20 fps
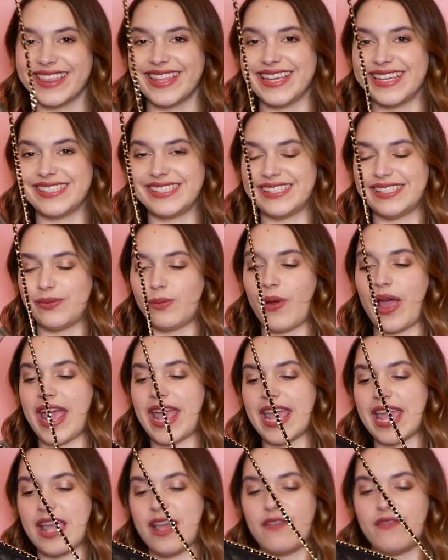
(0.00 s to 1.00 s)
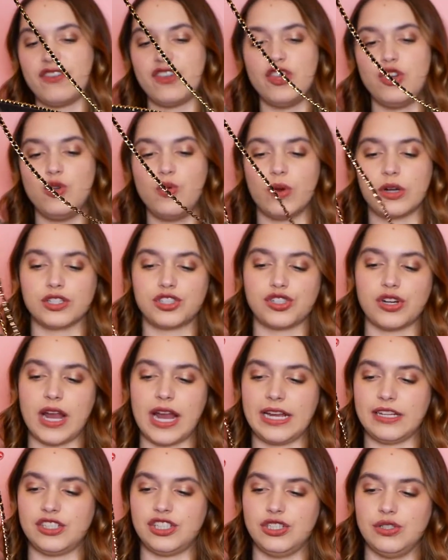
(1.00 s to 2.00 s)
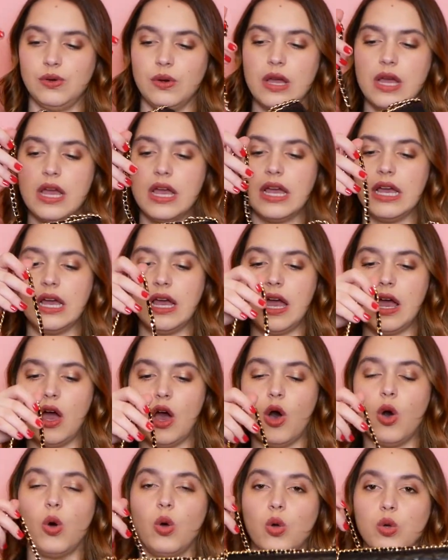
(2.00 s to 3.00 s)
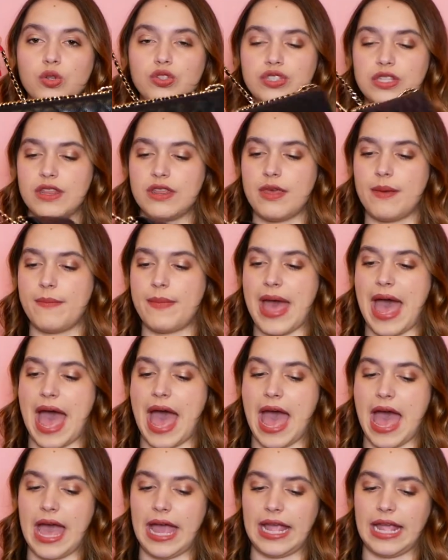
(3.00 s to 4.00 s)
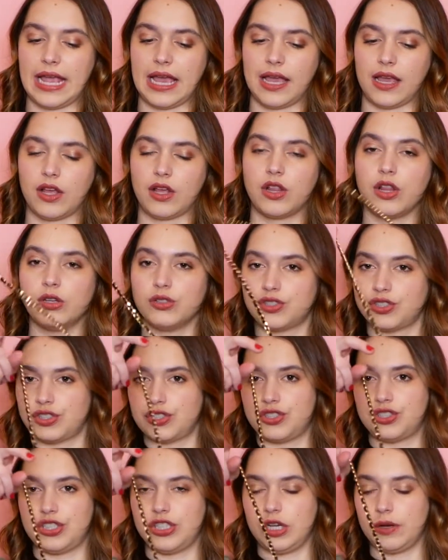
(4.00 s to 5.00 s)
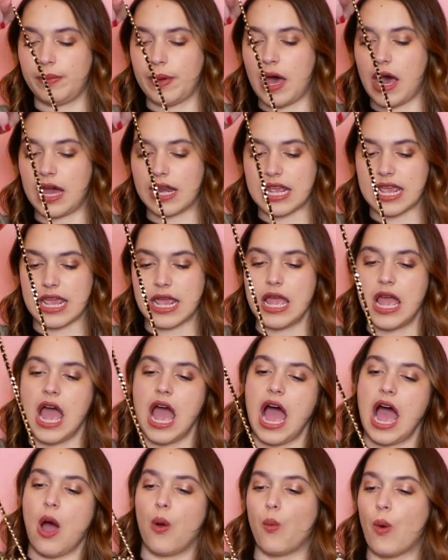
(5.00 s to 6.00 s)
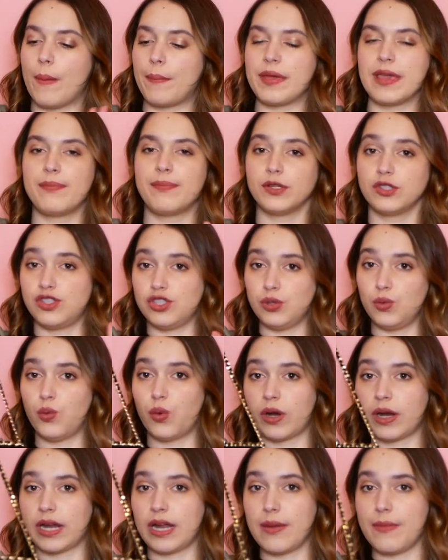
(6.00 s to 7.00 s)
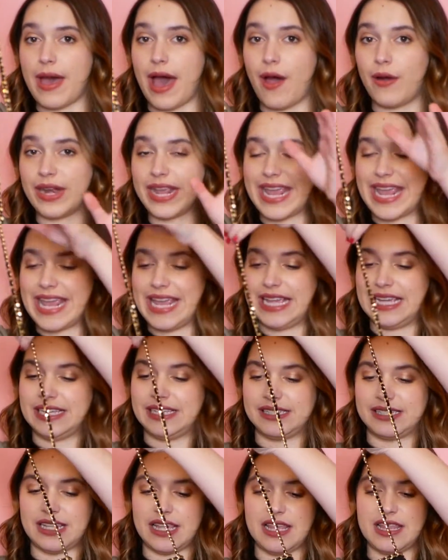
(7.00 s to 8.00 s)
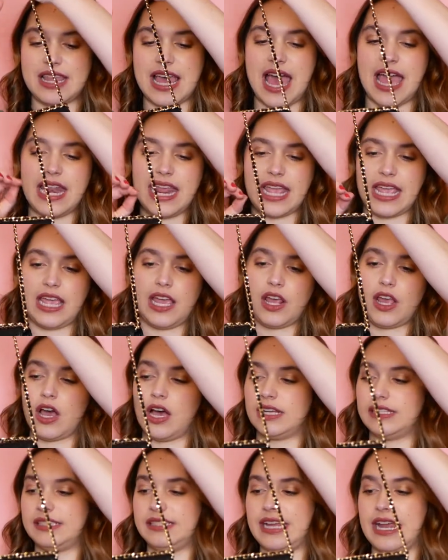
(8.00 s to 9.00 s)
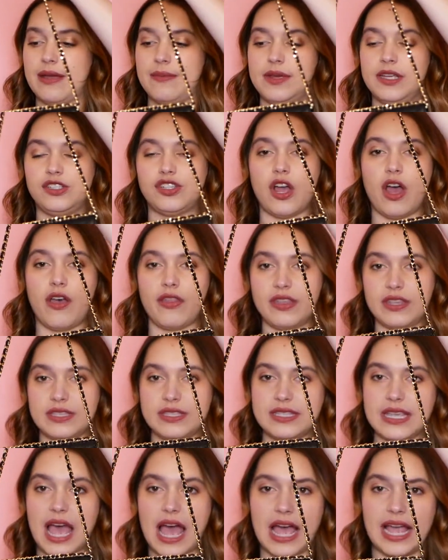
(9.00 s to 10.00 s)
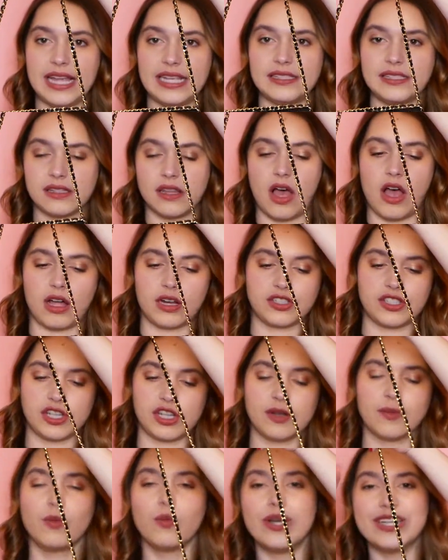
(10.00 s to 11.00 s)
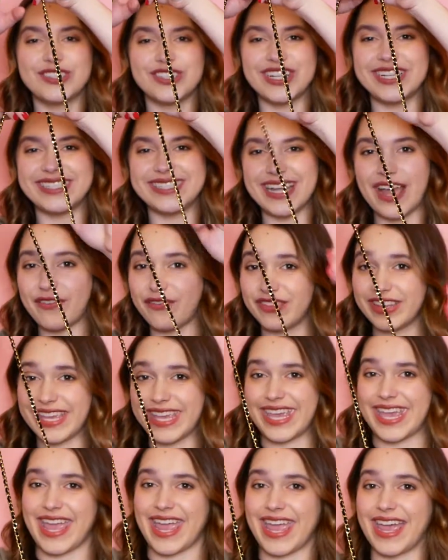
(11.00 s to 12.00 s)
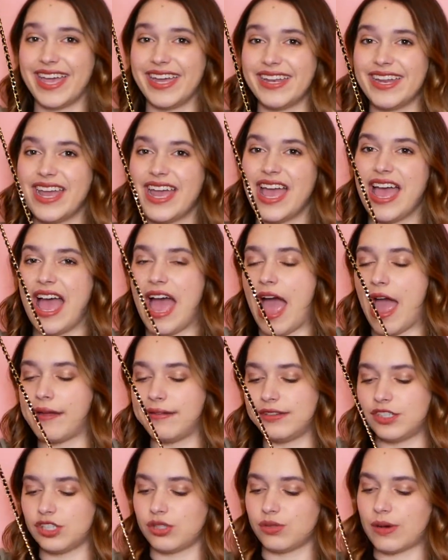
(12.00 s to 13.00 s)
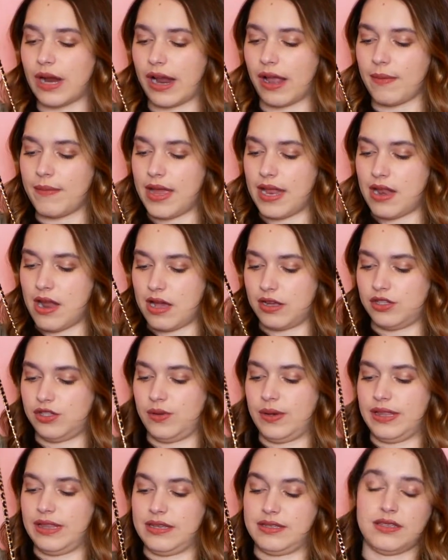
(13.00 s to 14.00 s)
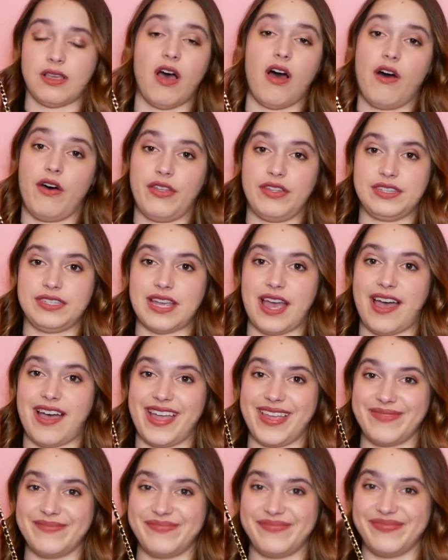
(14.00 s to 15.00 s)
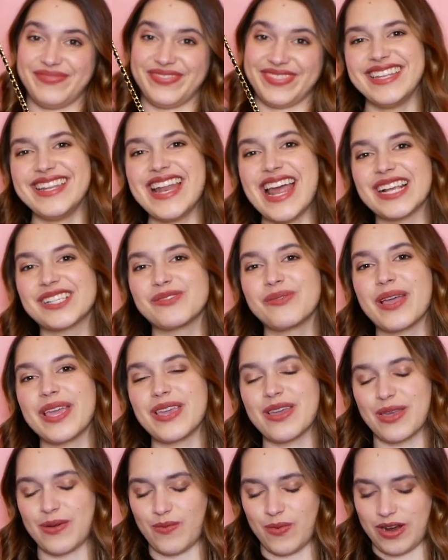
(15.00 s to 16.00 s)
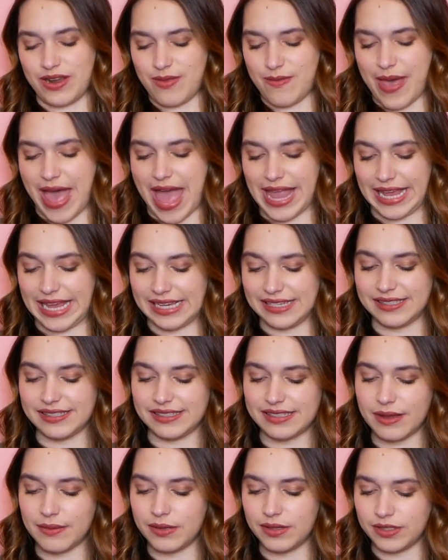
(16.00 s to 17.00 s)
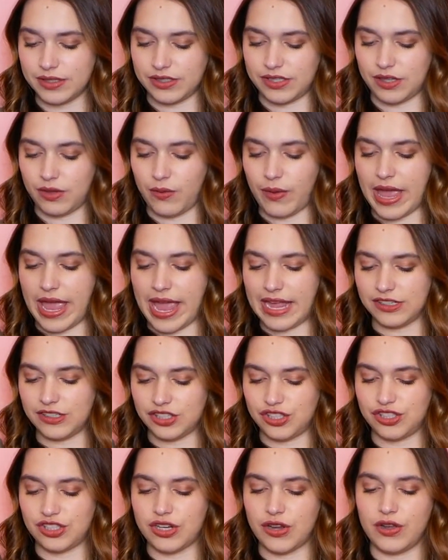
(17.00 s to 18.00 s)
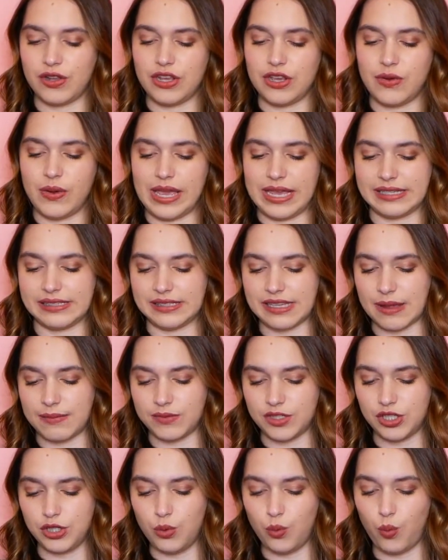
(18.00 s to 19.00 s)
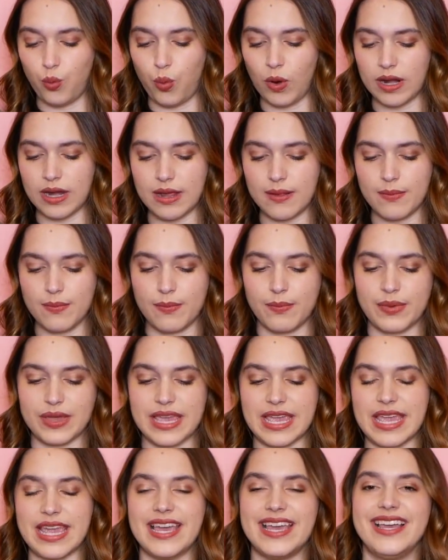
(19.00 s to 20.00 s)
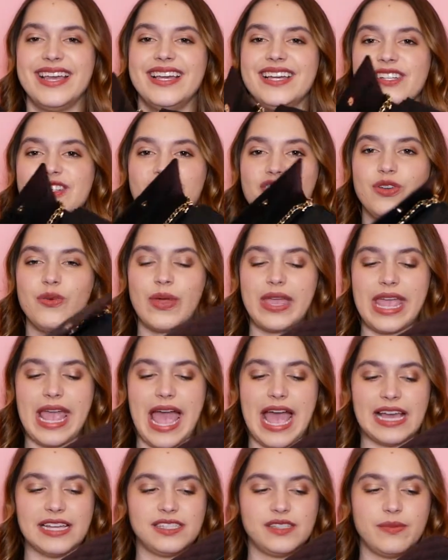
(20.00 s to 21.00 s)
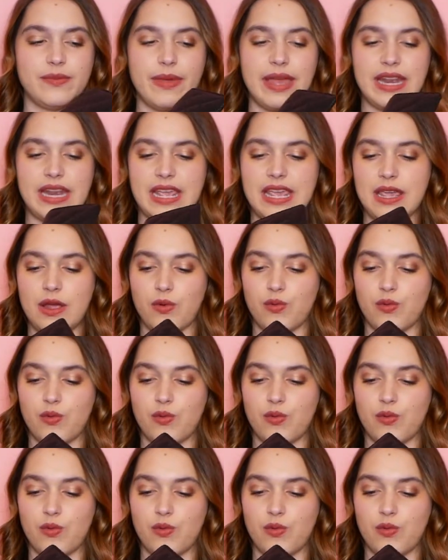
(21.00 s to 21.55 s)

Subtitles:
this way if you are trying to hold the bag closer to your body. What people do worry about is that it could cause damage on the sides long term, which it definitely can. I would just recommend not doing this all the time. The next way you can wear the bag is similar to the way I just showed you, except you wouldn't be doing as many